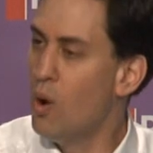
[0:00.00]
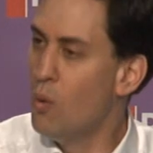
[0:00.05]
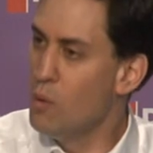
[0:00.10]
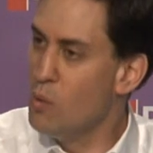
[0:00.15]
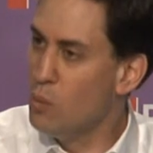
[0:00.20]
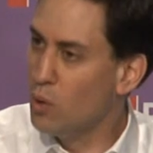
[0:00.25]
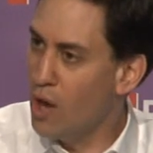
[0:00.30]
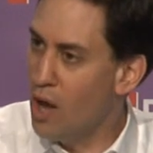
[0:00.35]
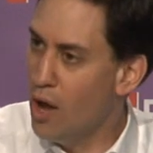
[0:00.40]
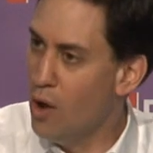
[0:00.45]
We
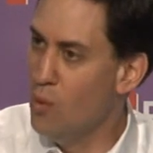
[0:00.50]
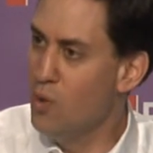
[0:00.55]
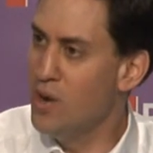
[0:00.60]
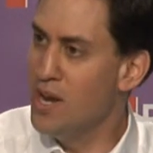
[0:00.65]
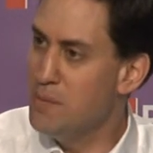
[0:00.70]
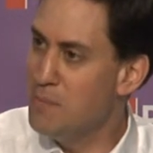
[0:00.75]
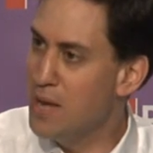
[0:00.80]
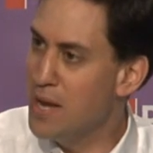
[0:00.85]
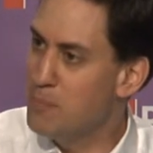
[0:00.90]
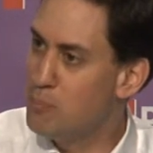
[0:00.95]
will
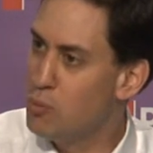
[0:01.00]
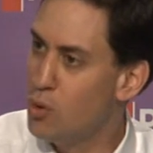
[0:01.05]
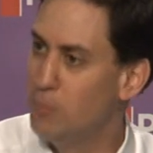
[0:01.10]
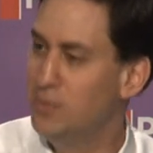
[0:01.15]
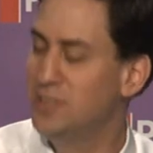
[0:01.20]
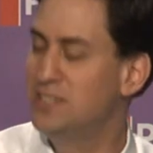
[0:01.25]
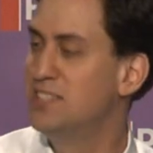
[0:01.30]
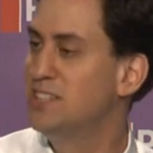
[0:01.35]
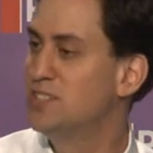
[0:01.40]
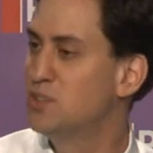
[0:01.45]
only make
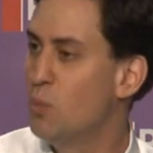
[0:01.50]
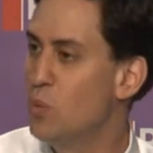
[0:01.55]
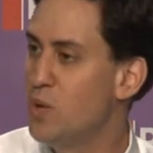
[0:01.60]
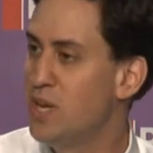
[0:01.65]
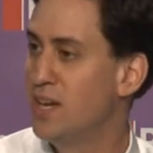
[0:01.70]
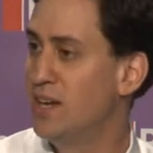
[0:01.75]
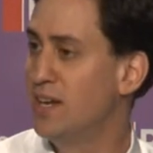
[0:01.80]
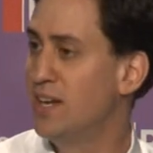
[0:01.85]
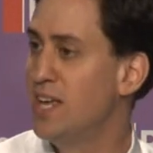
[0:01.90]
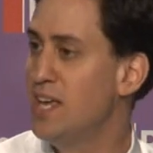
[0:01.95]
promises we
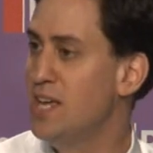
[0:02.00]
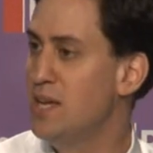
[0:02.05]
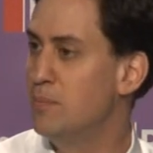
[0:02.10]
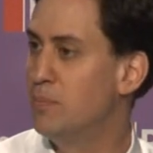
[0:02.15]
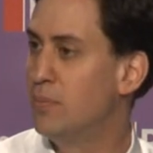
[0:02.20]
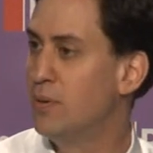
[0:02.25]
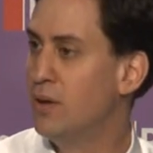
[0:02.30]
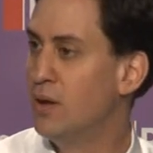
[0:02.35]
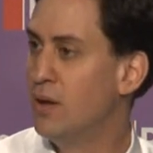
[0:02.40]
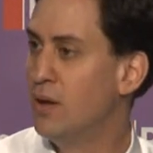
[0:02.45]
can
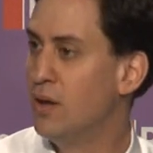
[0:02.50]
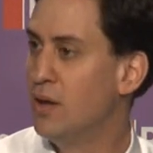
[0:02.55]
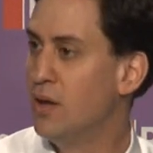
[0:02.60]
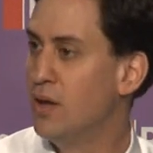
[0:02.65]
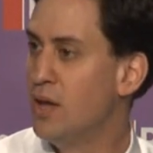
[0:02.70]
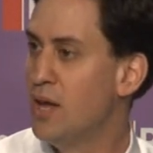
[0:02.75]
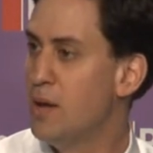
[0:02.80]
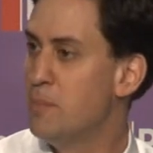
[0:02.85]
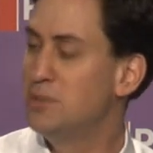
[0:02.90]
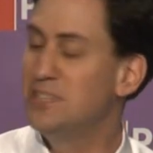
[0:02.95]
keep.
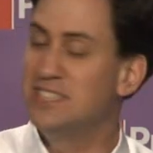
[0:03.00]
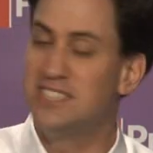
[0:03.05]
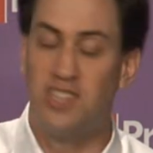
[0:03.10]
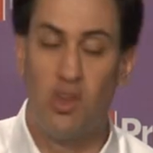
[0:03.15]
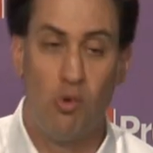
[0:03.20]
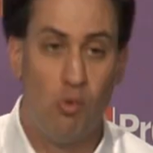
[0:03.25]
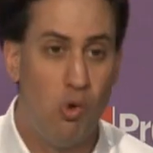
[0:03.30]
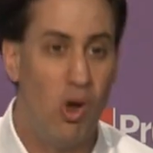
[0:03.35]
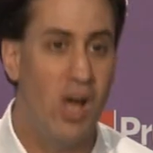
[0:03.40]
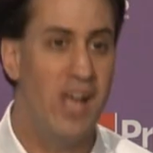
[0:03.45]
But it's
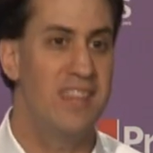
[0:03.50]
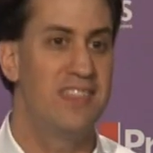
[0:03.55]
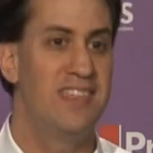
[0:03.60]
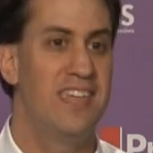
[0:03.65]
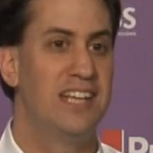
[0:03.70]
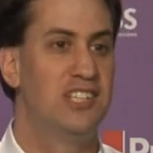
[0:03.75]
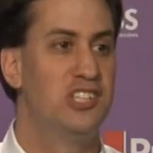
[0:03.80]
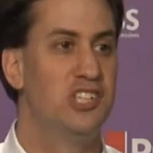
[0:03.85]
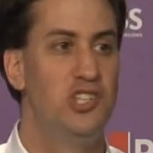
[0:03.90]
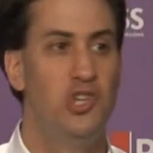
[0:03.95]
the right
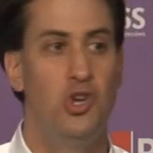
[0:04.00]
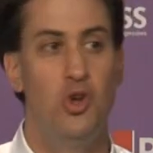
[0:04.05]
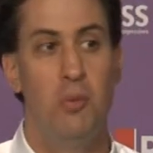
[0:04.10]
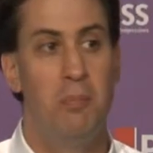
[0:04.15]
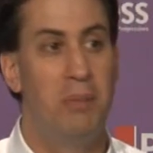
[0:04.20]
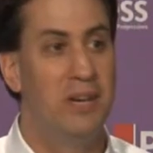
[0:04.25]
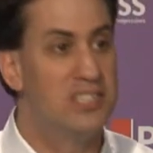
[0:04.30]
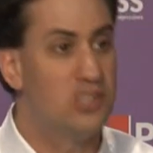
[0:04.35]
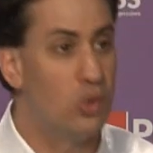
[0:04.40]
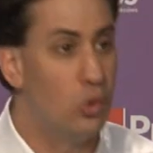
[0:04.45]
thing to do,
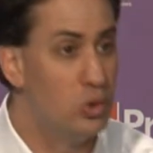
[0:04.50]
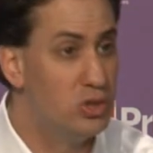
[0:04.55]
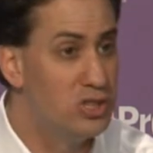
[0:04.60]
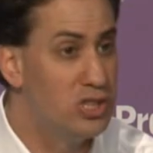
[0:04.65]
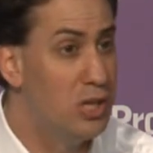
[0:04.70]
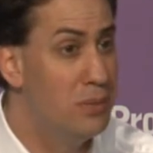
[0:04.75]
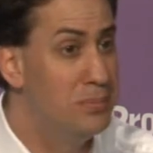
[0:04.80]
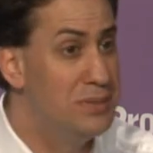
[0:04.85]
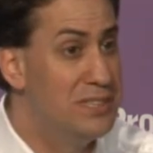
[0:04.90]
but it's also